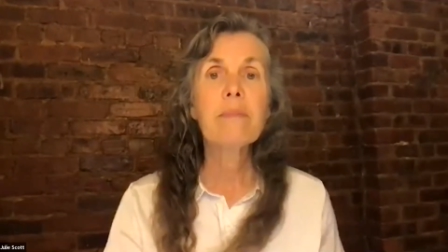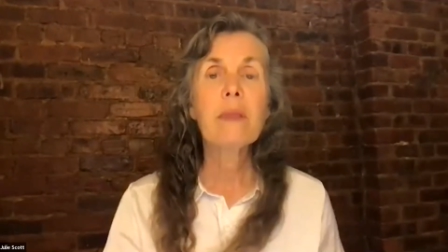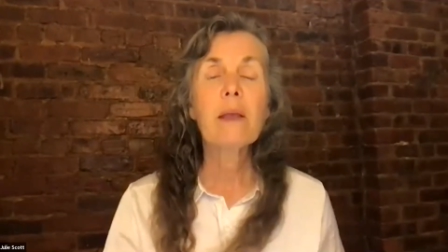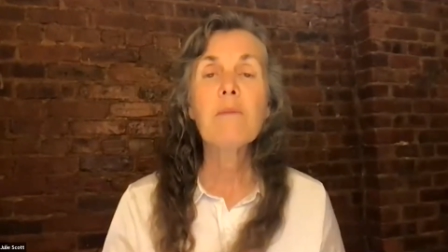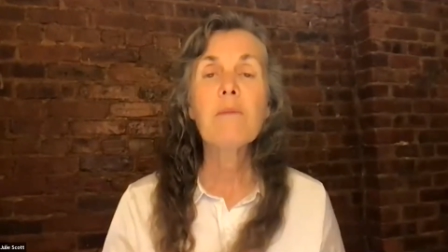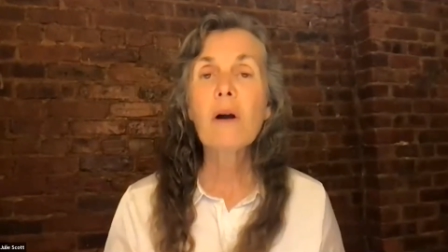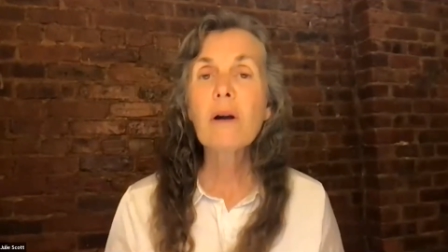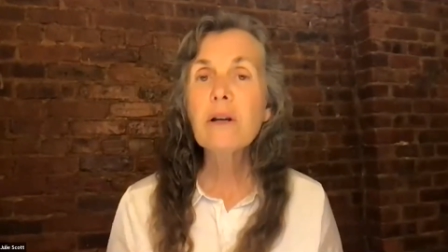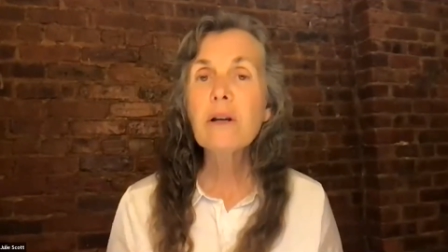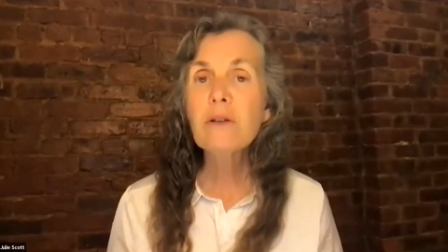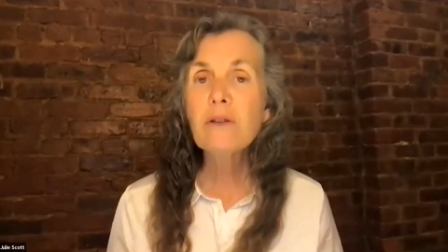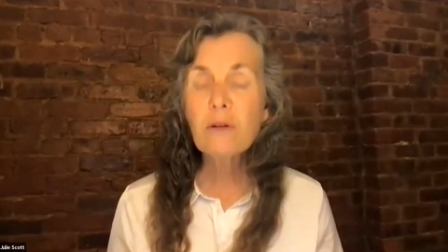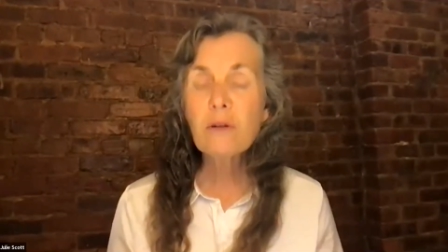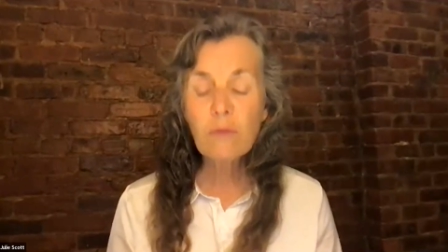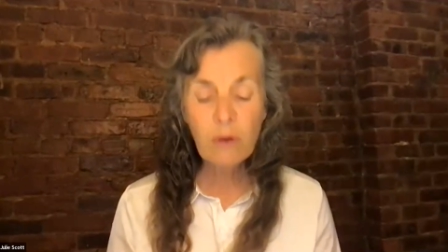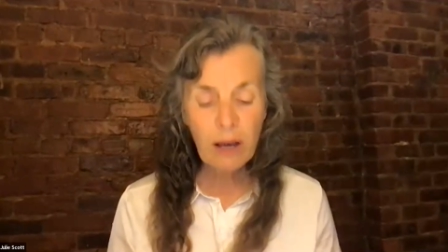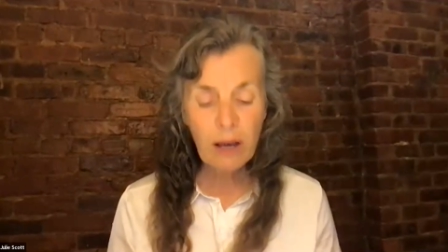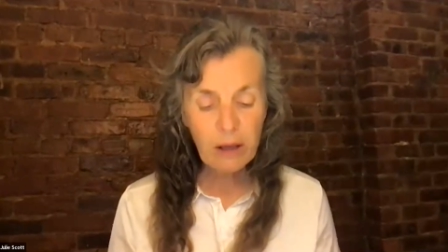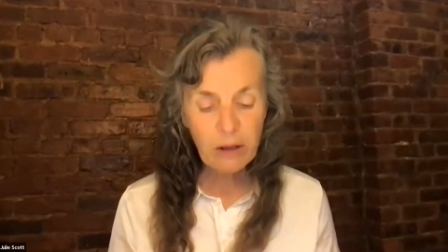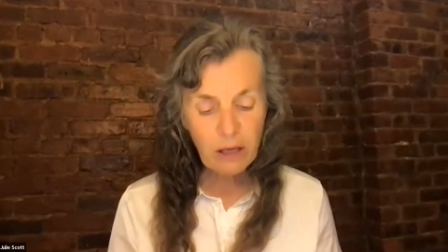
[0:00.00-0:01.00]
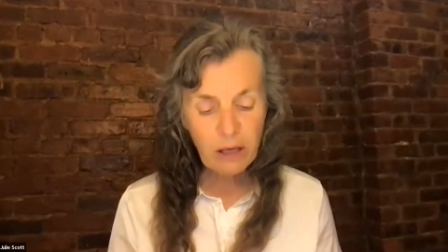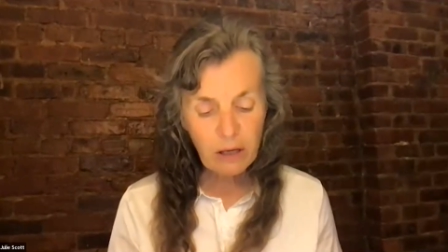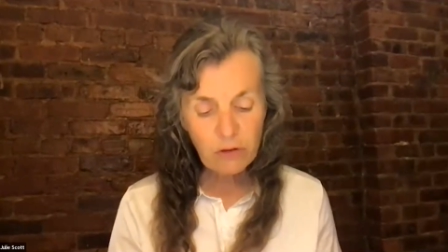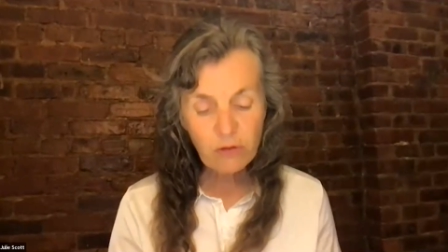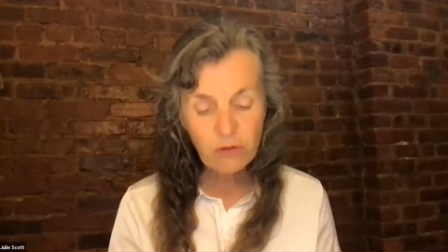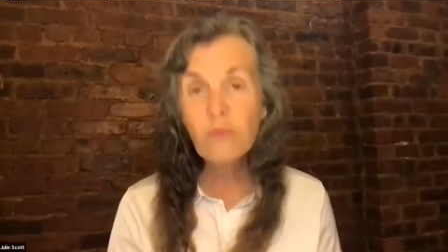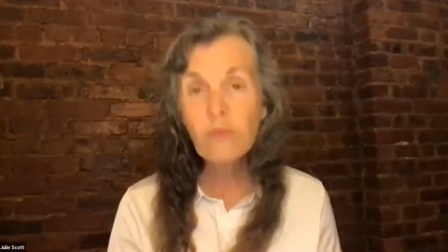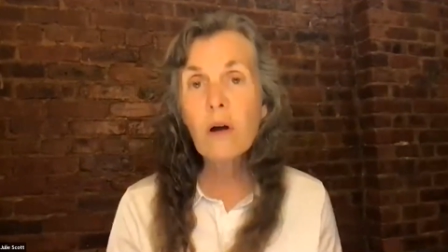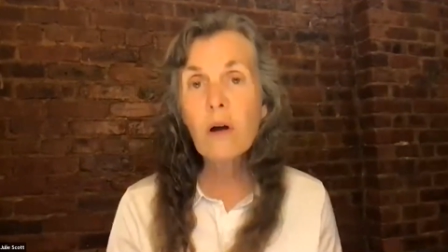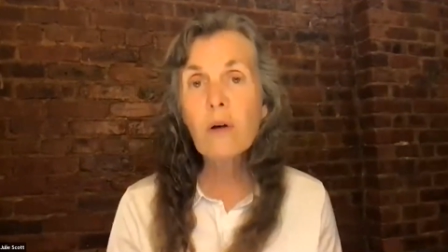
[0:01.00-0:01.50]
Marcus
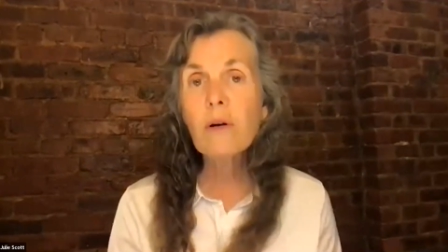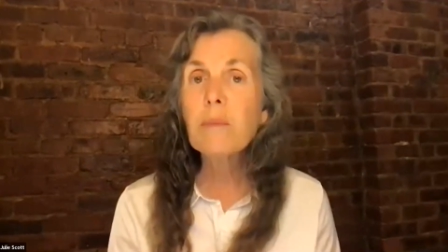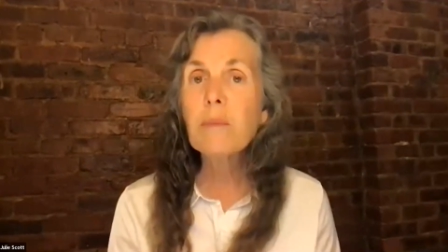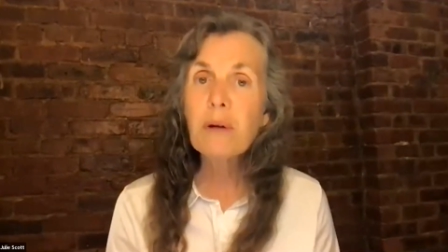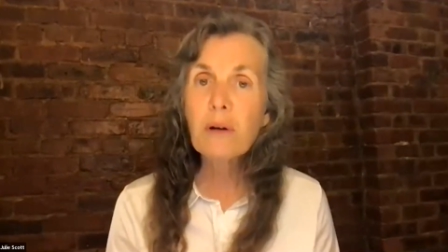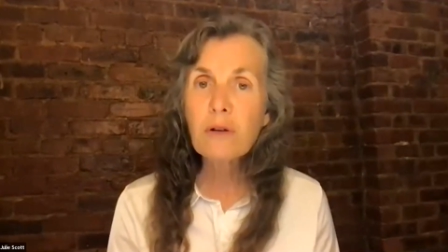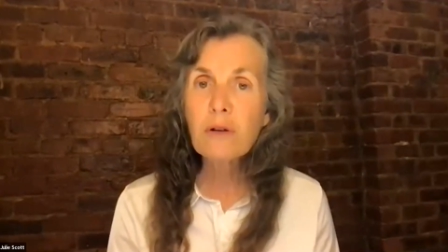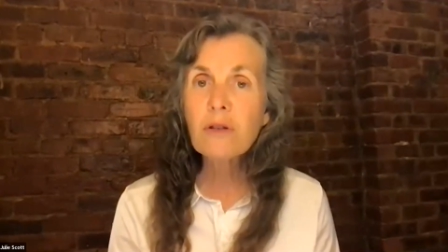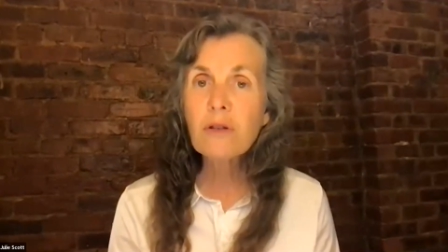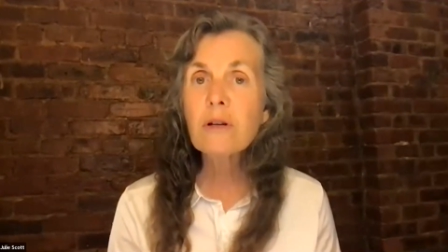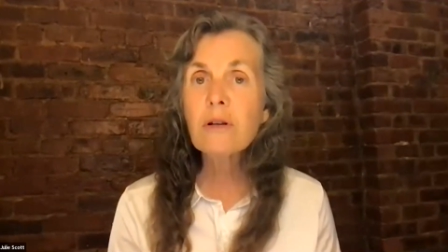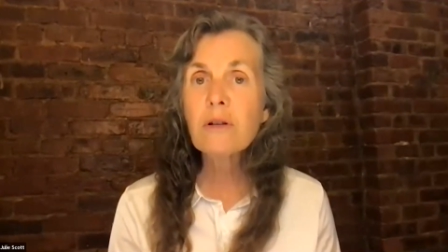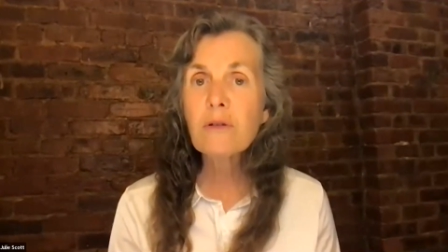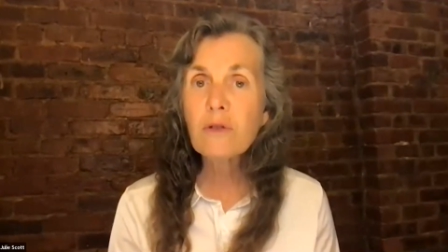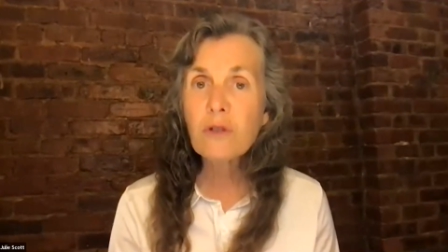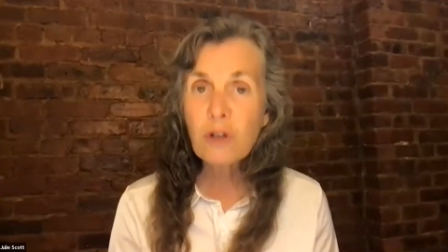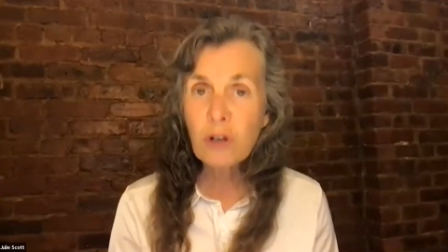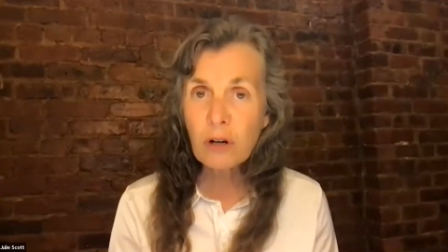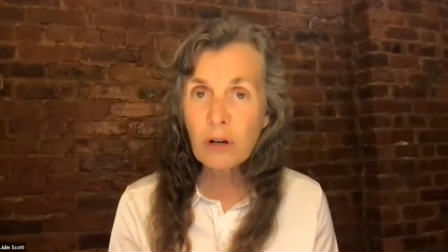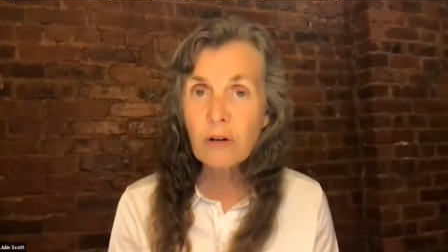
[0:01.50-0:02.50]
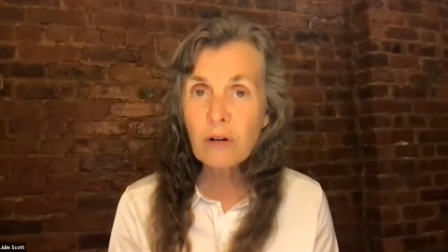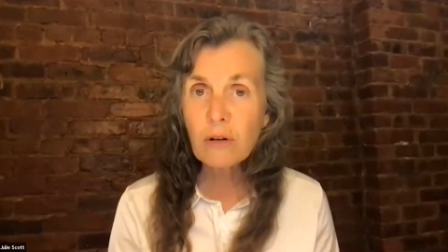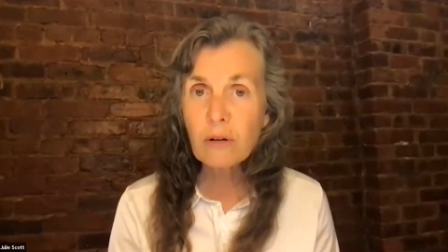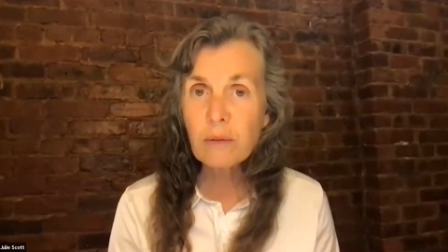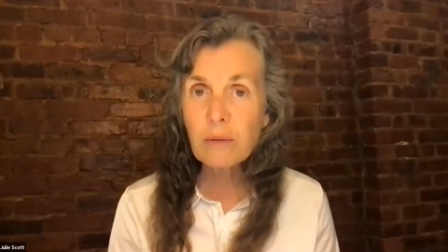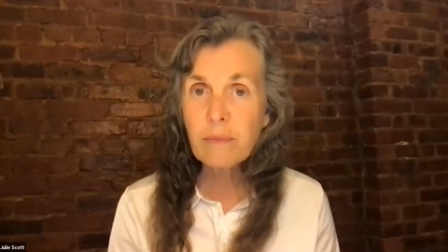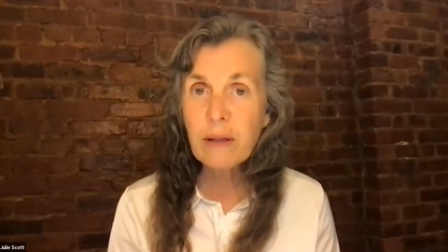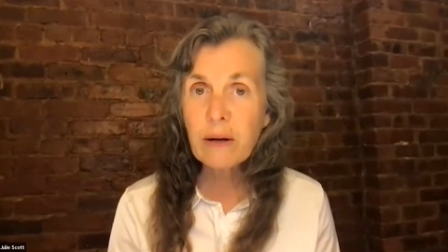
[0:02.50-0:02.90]
Aurelius wrote a personal journal,